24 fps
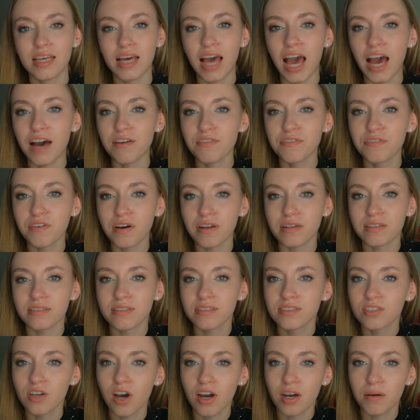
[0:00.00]
have fun,
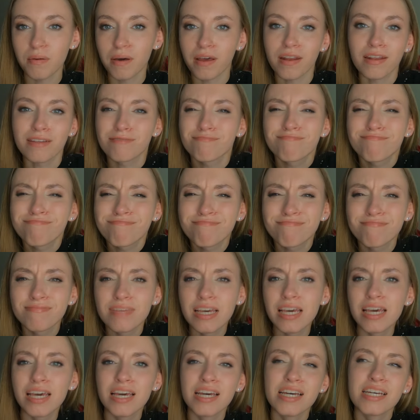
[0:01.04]
talk about it.
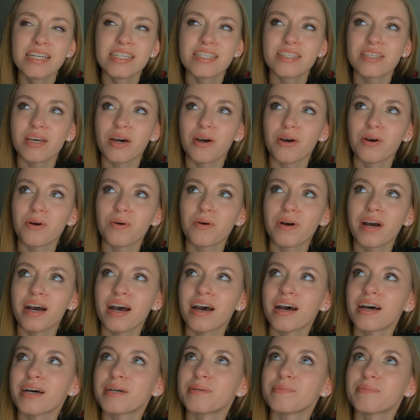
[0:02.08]
So
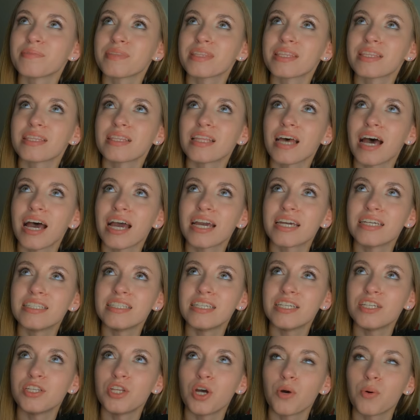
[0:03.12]
um, I
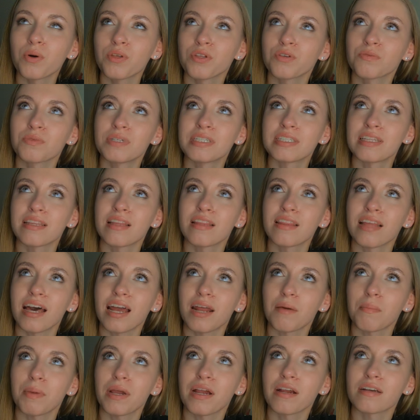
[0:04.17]
need no other reason than that,
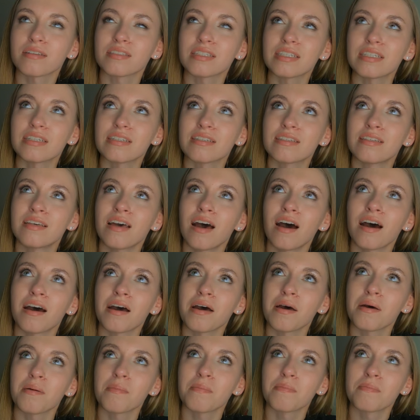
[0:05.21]
apparently.
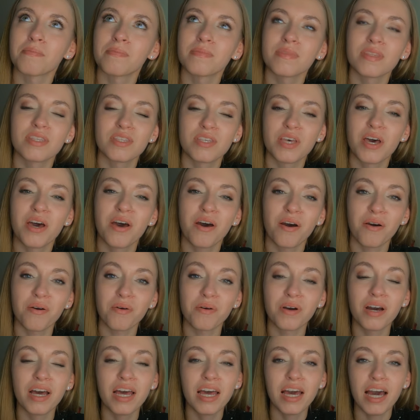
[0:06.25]
Um, so
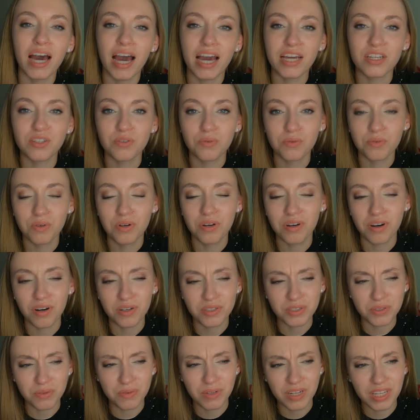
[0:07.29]
I do
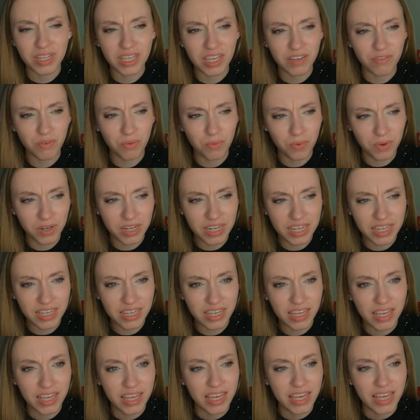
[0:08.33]
also want to give a warning
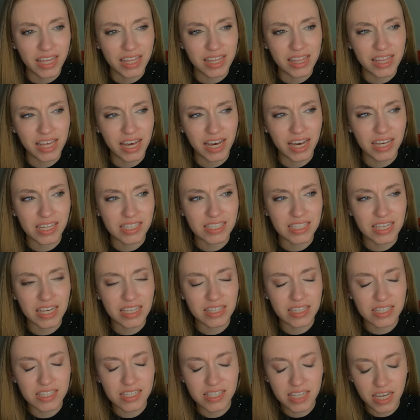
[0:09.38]
that in
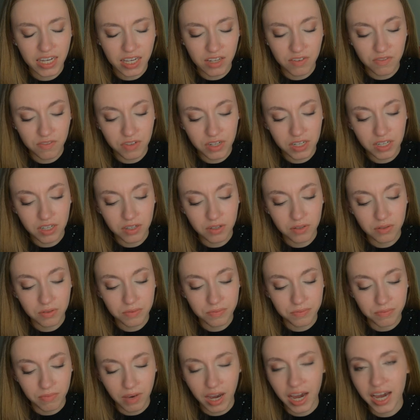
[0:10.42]
the second video,
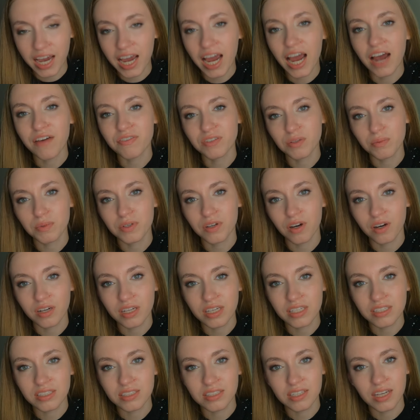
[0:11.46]
I have to be
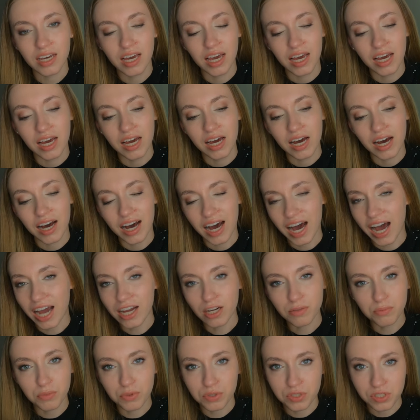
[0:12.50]
honest, I
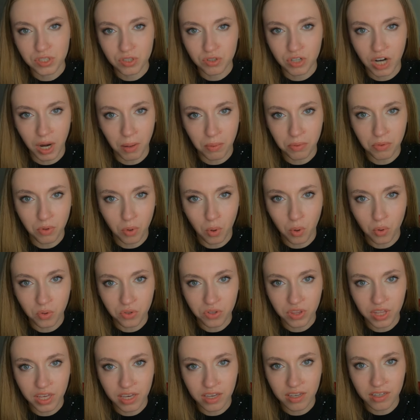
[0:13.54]
almost scrapped the whole
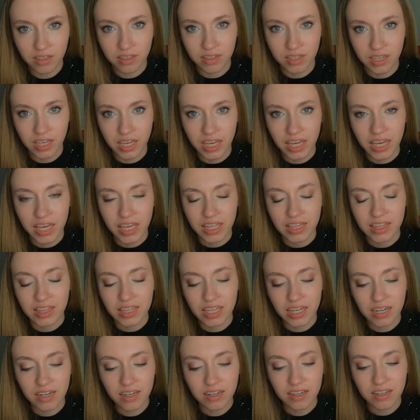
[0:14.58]
thing.
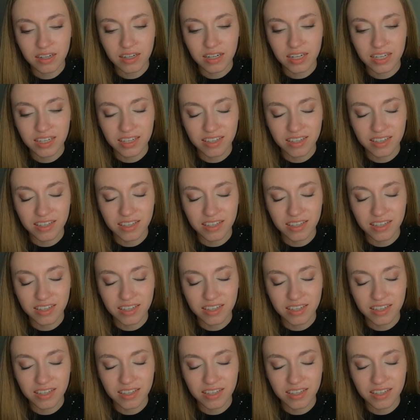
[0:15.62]
There,